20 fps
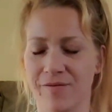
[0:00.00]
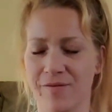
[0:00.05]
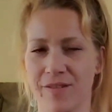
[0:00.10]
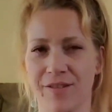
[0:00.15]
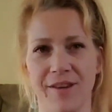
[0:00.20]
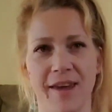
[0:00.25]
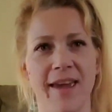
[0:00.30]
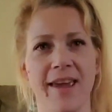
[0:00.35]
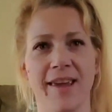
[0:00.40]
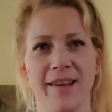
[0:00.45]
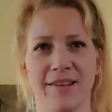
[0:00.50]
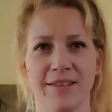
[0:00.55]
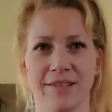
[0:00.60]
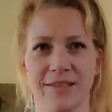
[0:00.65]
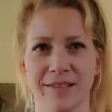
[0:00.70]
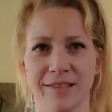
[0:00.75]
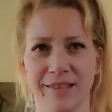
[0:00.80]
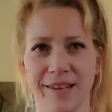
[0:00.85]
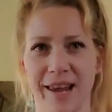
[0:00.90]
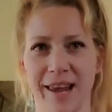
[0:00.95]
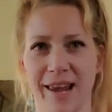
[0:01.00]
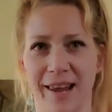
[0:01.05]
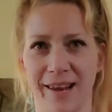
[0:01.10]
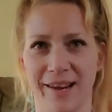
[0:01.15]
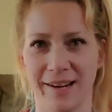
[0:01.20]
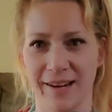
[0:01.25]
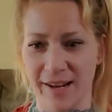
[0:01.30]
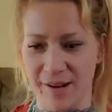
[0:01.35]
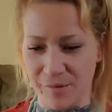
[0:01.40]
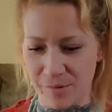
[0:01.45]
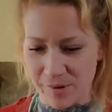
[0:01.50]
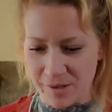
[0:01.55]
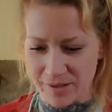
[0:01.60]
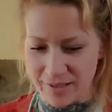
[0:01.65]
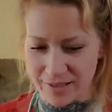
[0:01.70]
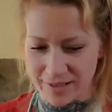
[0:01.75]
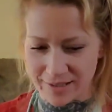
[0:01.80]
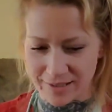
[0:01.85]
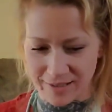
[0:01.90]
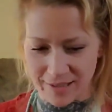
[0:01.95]
things, and it was
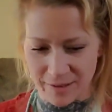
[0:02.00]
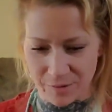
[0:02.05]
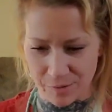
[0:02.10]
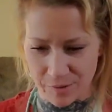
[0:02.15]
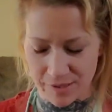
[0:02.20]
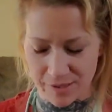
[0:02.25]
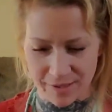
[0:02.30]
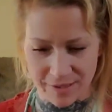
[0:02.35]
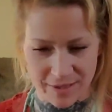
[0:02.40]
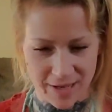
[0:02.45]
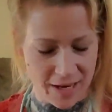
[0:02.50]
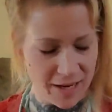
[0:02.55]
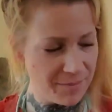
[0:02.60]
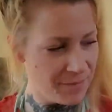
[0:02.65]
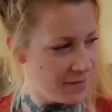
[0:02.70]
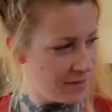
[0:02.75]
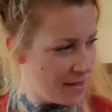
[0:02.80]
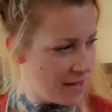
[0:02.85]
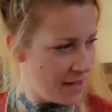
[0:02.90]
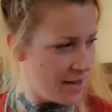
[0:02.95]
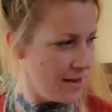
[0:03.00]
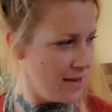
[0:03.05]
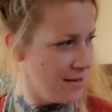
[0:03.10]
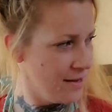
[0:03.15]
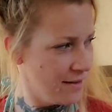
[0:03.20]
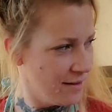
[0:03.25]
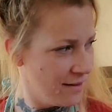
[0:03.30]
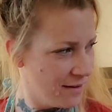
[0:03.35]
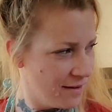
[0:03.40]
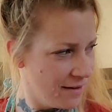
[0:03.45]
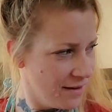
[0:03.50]
the same thing,